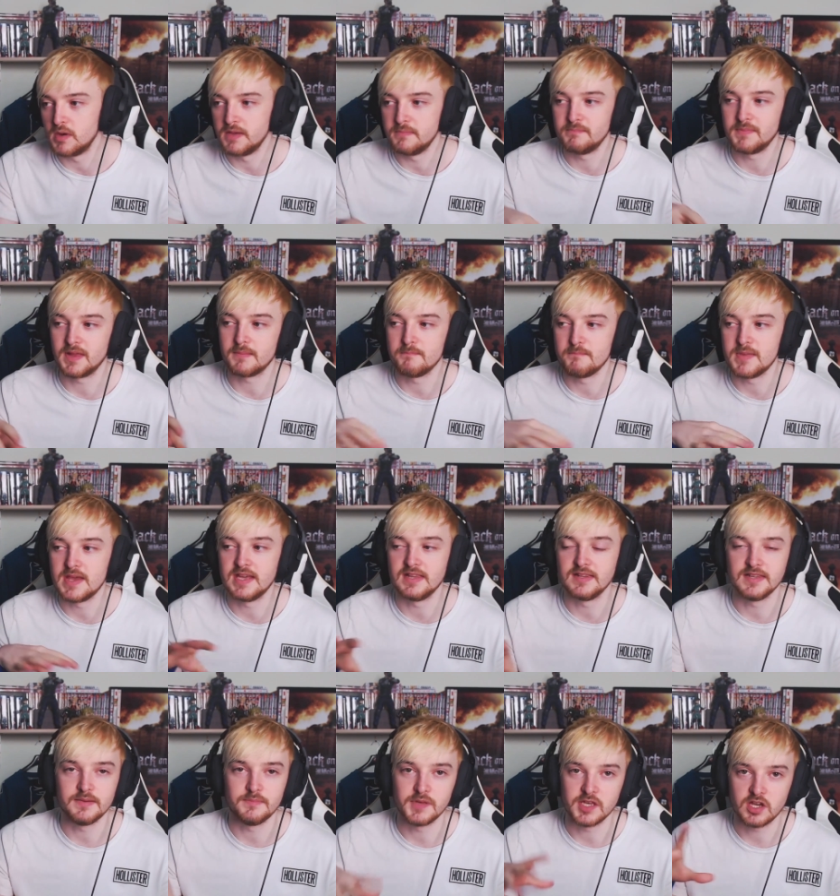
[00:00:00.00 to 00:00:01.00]
like
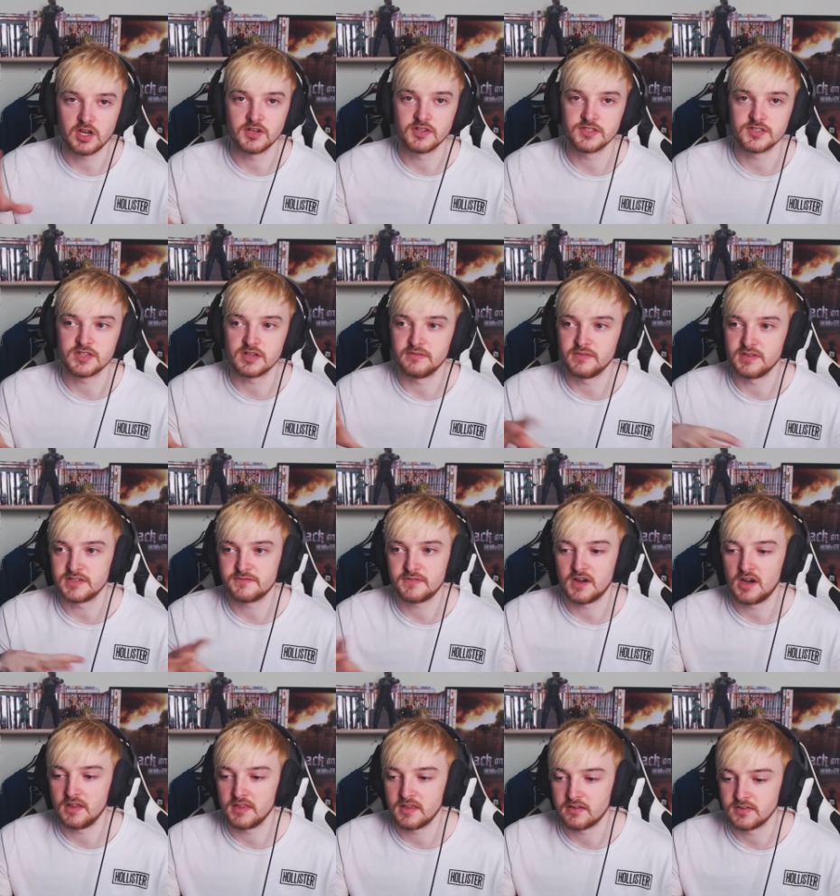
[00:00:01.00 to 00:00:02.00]
mainly because of his
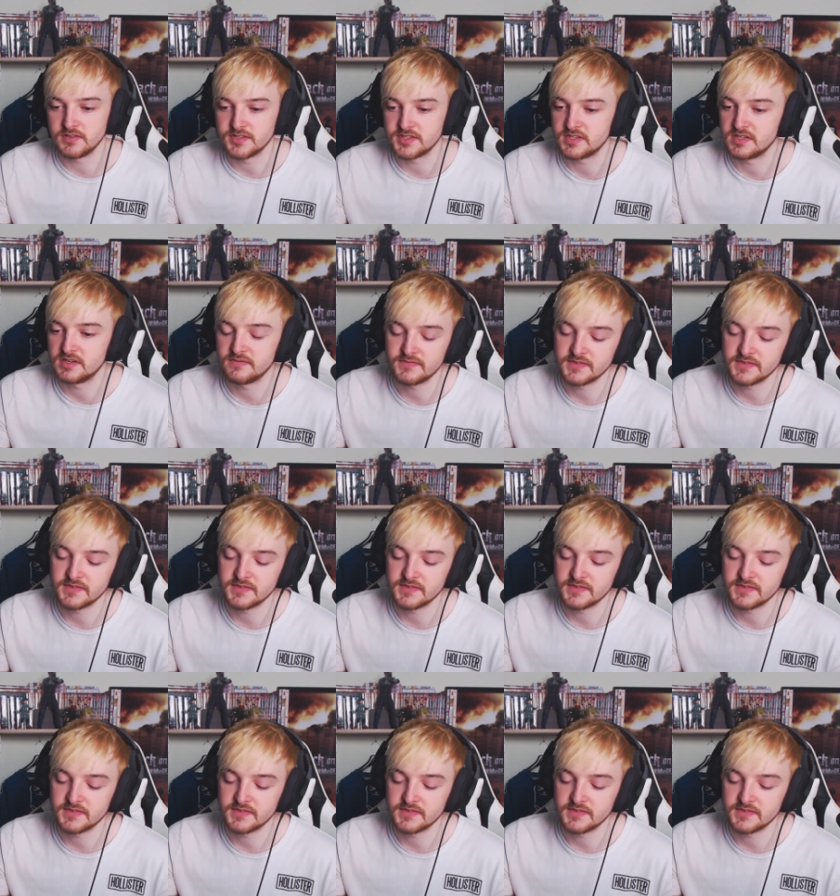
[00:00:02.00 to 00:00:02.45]
father and stuff.